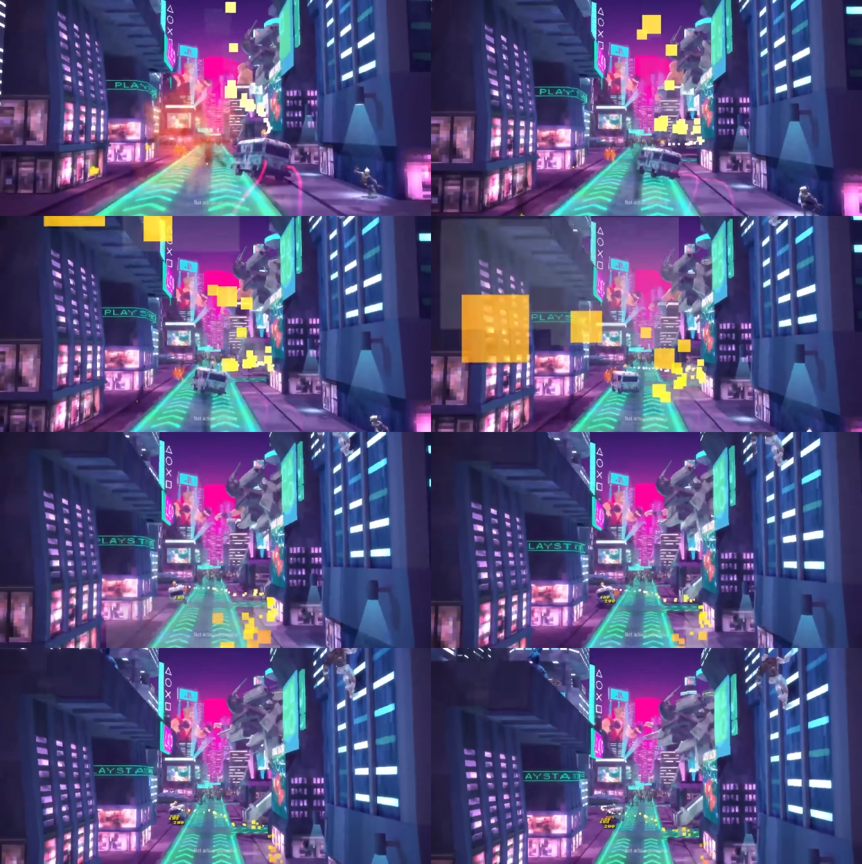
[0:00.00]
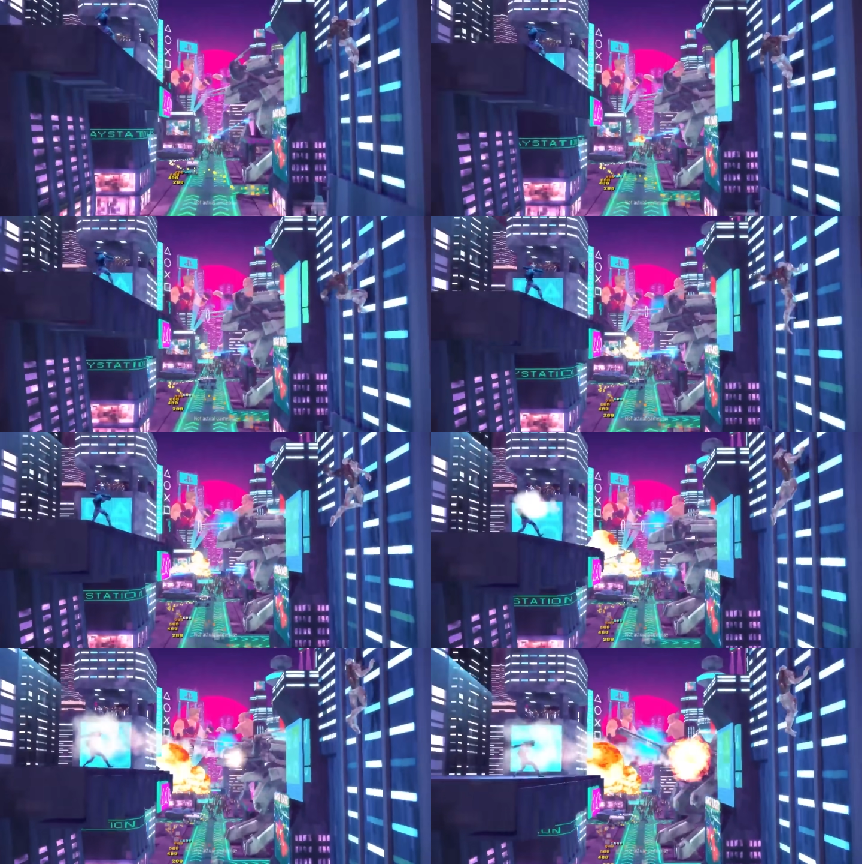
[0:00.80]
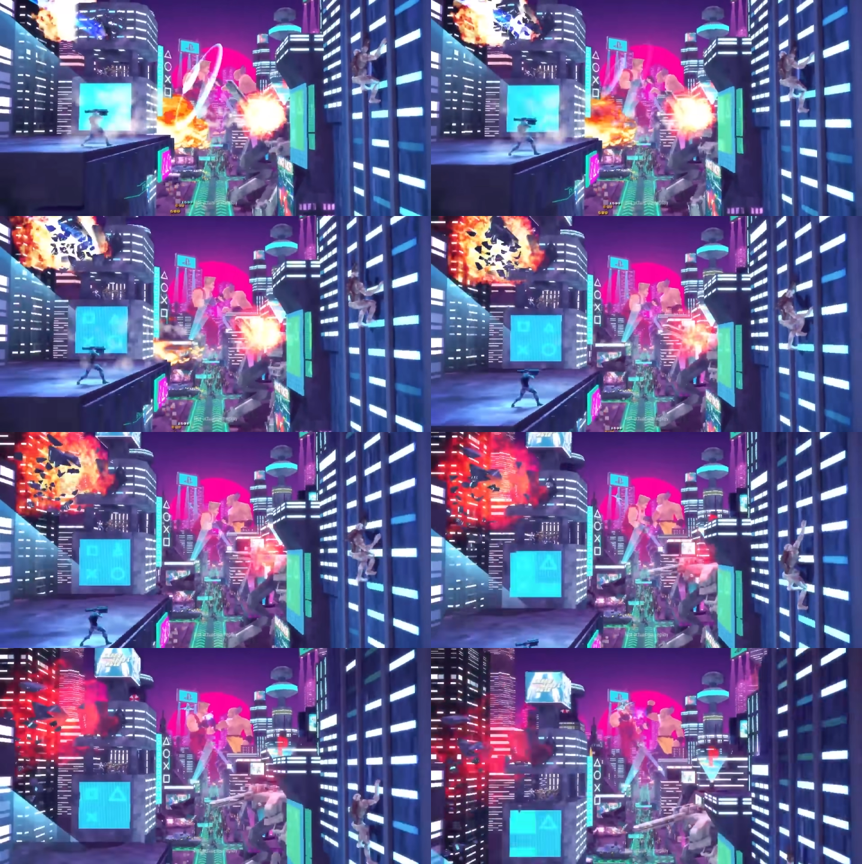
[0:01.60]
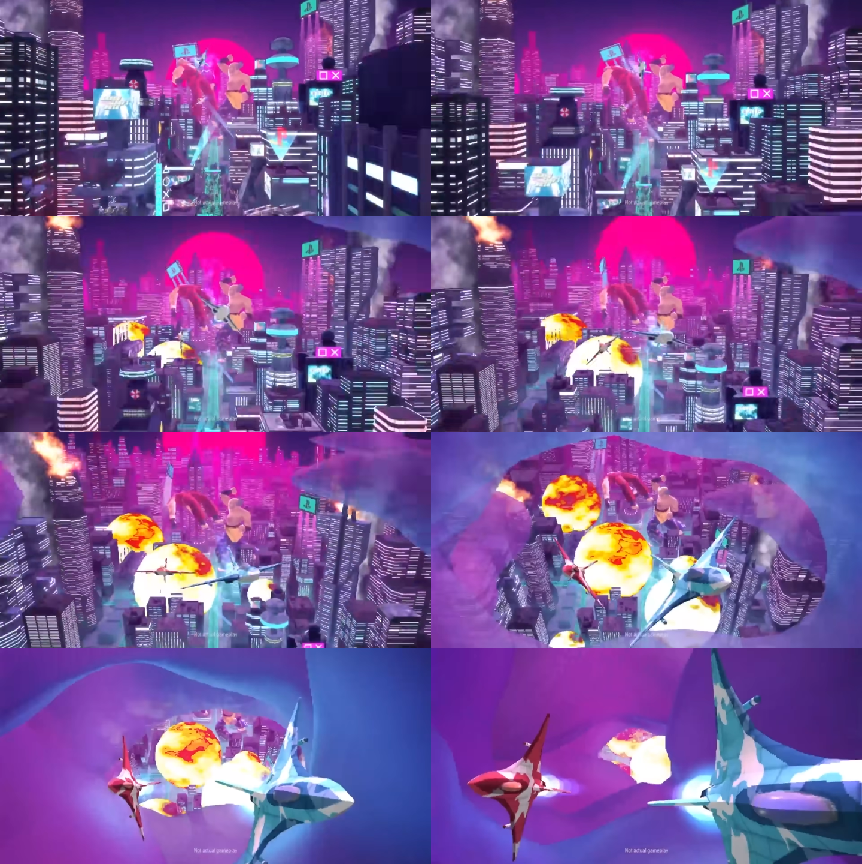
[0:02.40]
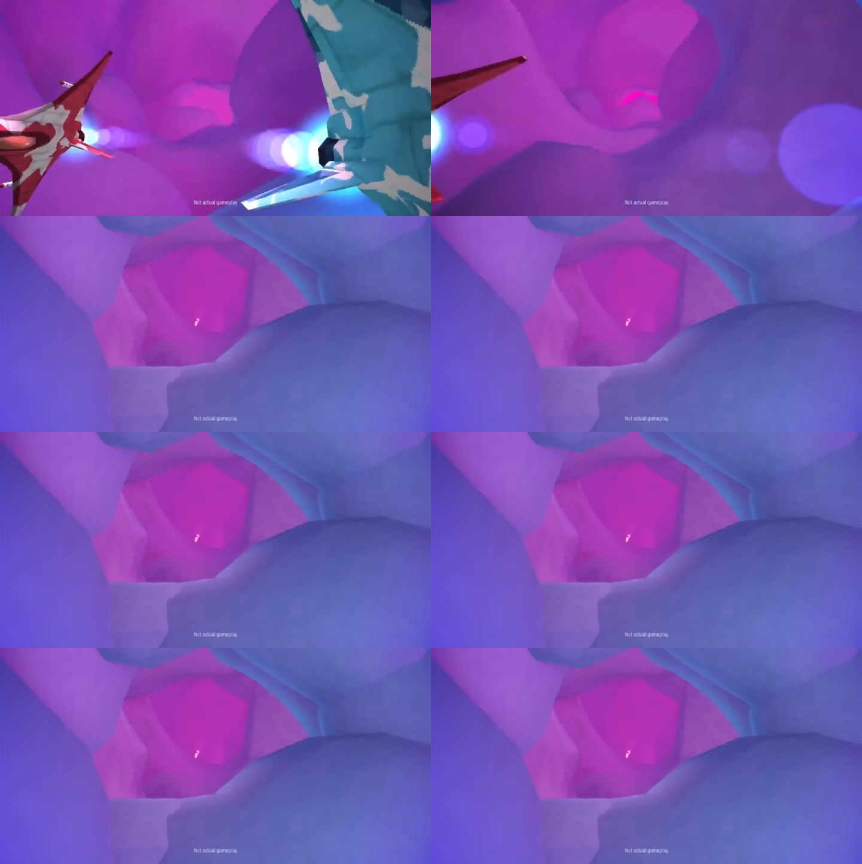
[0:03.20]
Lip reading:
(no speaker visible)